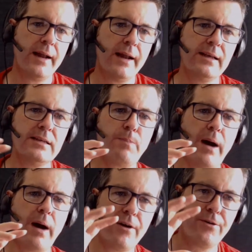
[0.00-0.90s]
And these
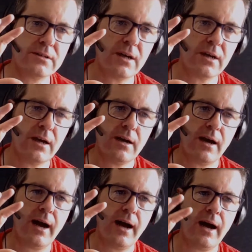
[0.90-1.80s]
patterns,
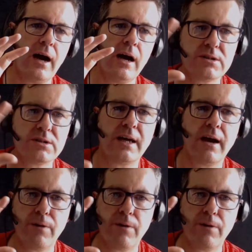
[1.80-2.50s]
I would say,